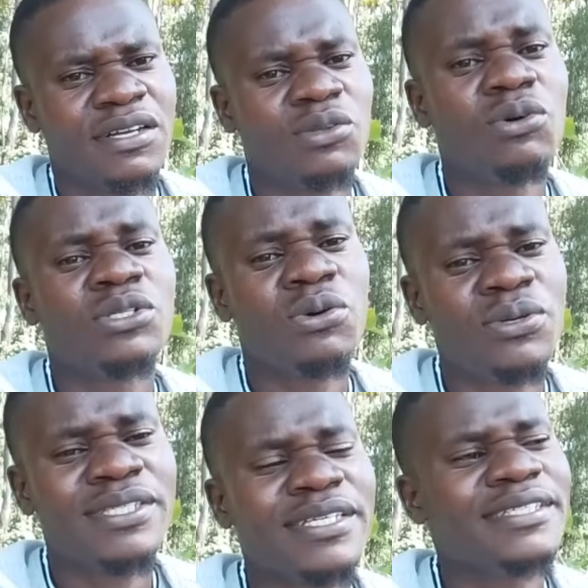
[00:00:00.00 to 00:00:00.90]
Those
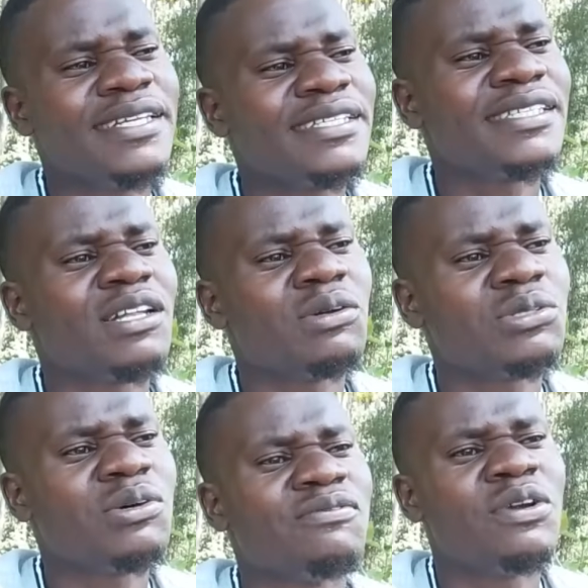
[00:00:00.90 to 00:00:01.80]
horses needs a lot
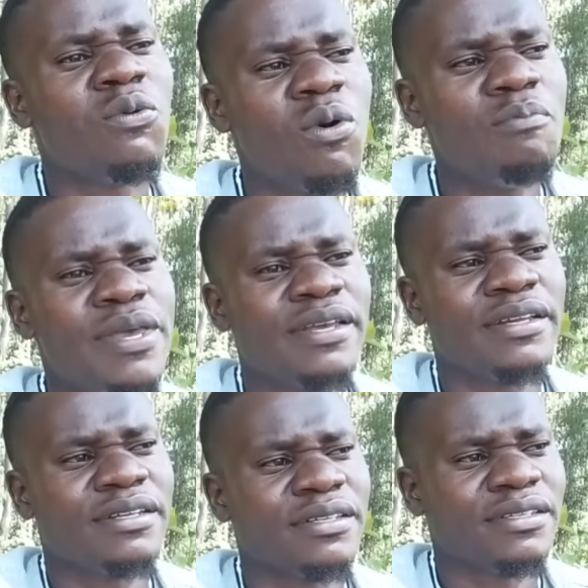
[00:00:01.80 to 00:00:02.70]
of deworming
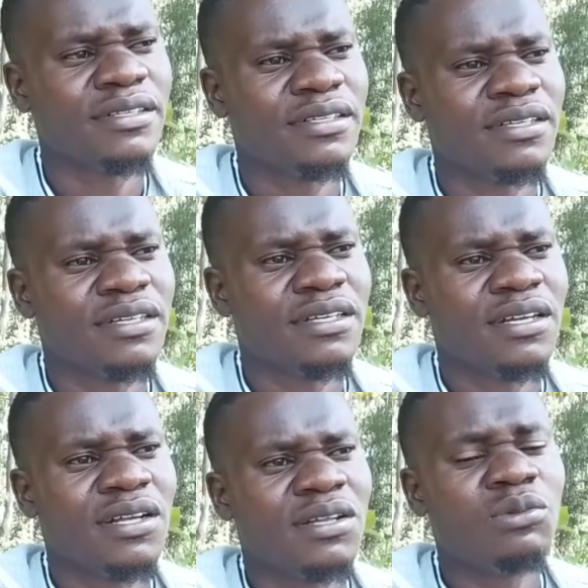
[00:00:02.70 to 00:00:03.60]

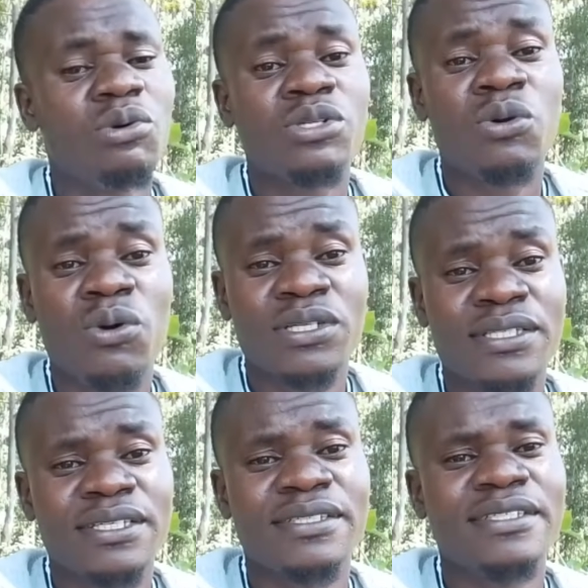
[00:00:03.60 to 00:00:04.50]
those
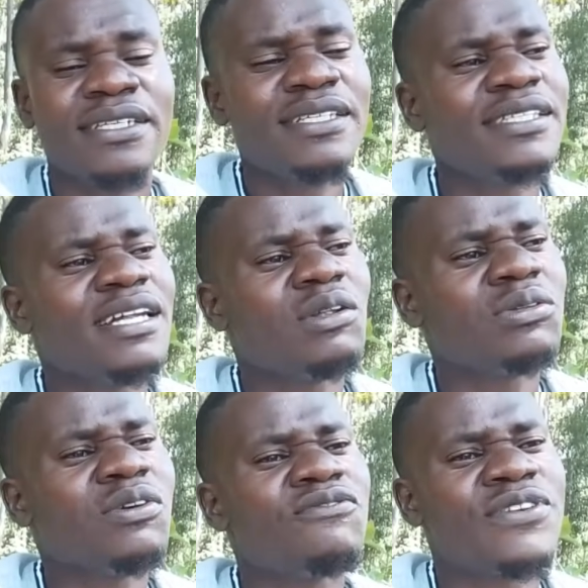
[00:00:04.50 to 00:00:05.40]
horses needs a
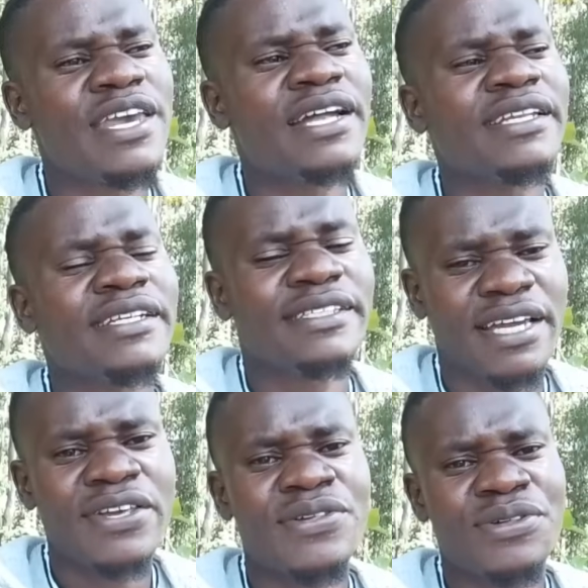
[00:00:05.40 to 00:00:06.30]
lot of care and
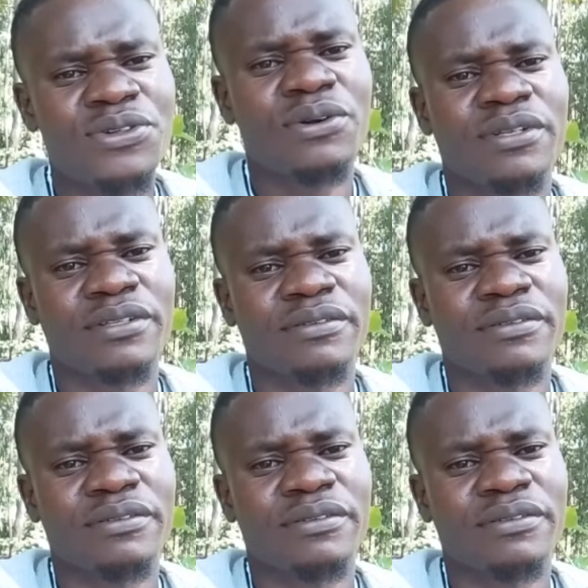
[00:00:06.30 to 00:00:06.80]
attention